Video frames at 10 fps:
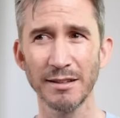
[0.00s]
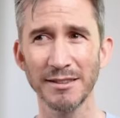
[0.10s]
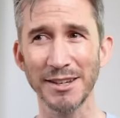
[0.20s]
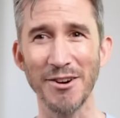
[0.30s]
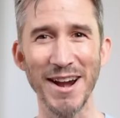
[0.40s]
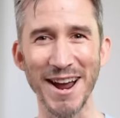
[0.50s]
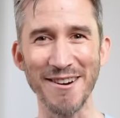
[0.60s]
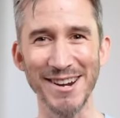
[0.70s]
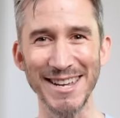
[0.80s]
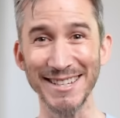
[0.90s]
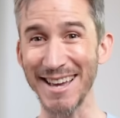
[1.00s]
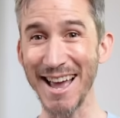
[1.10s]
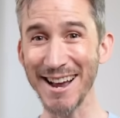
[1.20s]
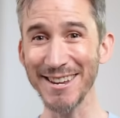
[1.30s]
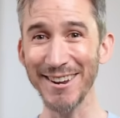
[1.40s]
The great irony is I
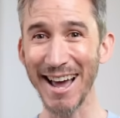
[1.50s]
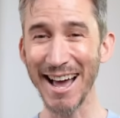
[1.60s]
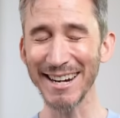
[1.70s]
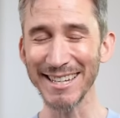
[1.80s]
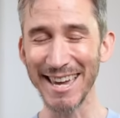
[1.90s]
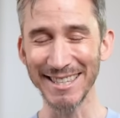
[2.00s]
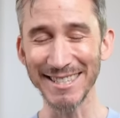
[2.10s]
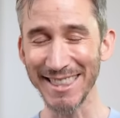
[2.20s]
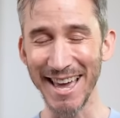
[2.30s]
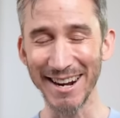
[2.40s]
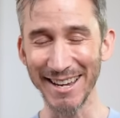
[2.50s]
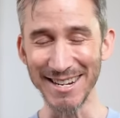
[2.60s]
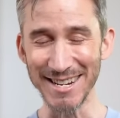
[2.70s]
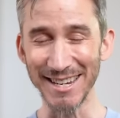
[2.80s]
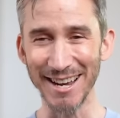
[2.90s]
argued hard against that
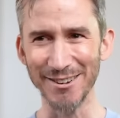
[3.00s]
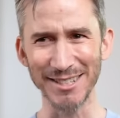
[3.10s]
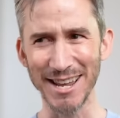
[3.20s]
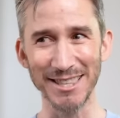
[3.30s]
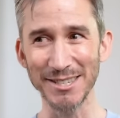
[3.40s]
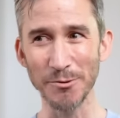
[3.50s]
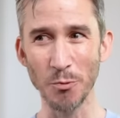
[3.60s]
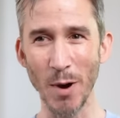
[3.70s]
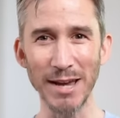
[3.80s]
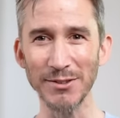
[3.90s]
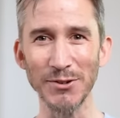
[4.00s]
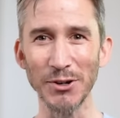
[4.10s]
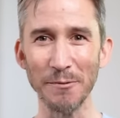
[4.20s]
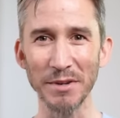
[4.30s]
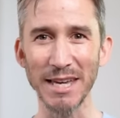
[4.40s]
idea. I was like, this is way too
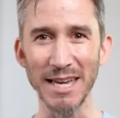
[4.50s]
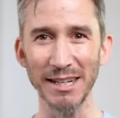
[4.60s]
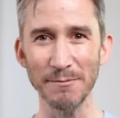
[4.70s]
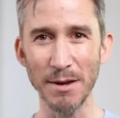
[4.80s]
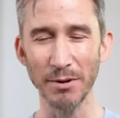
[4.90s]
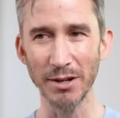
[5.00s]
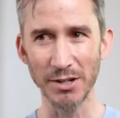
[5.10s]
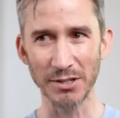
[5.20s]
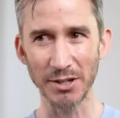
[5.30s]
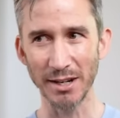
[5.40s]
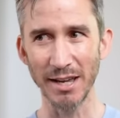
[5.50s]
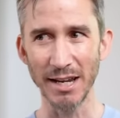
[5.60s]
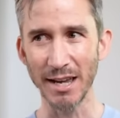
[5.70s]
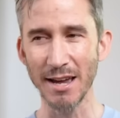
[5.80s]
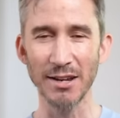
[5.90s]
complicated. People are just going to,
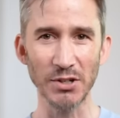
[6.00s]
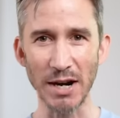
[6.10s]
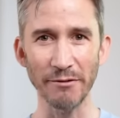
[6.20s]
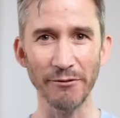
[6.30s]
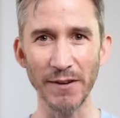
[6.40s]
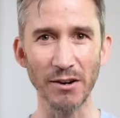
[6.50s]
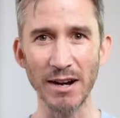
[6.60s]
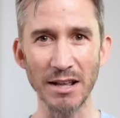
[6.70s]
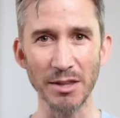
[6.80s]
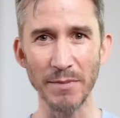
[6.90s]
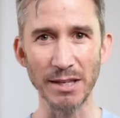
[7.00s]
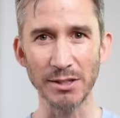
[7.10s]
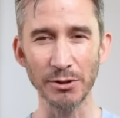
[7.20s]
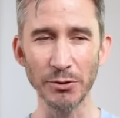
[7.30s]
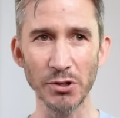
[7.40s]
like, try and figure out the best
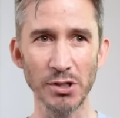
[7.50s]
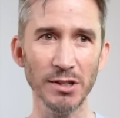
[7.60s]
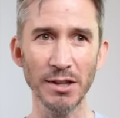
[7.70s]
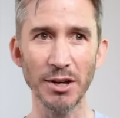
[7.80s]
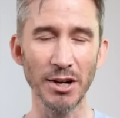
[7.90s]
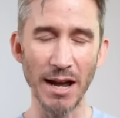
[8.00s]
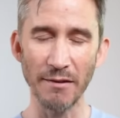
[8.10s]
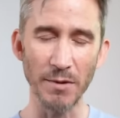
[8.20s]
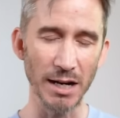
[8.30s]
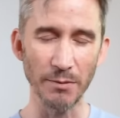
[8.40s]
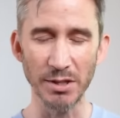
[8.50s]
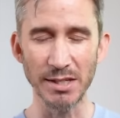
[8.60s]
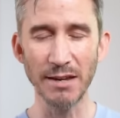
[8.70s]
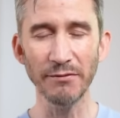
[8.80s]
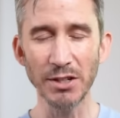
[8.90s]
solution. They're going to have end up with
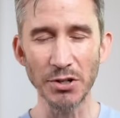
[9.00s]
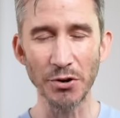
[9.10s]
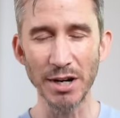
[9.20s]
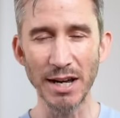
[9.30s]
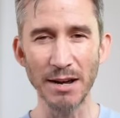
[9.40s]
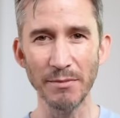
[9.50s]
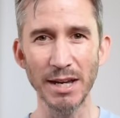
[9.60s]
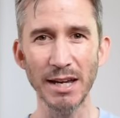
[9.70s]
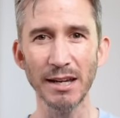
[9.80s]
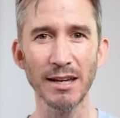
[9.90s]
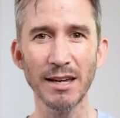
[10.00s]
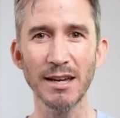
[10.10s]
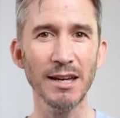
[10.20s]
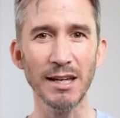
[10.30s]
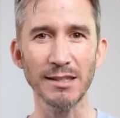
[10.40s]
this inventory nightmare.
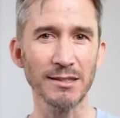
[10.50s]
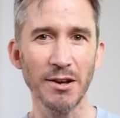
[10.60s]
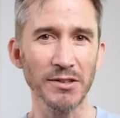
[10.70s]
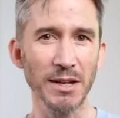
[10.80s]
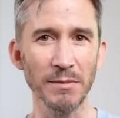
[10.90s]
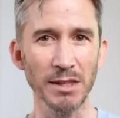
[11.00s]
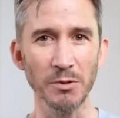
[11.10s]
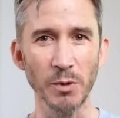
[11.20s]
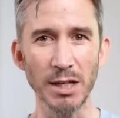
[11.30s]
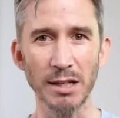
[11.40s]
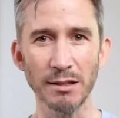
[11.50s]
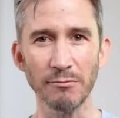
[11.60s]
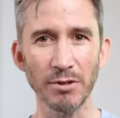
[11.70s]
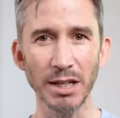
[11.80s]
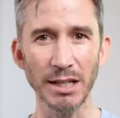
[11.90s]
It's not something that we can
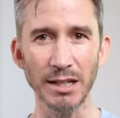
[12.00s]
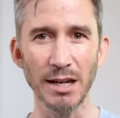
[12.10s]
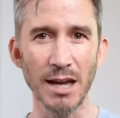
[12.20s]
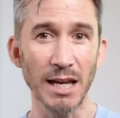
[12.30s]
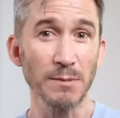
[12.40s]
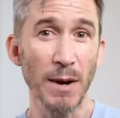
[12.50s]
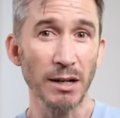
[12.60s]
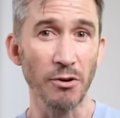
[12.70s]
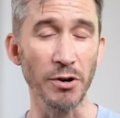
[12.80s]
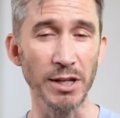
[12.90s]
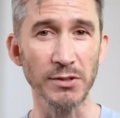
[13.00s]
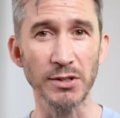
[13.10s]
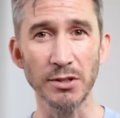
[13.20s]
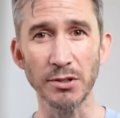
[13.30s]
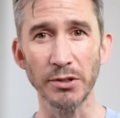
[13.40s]
really expect our audience
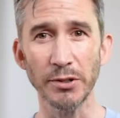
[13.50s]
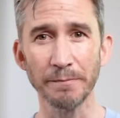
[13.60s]
to do.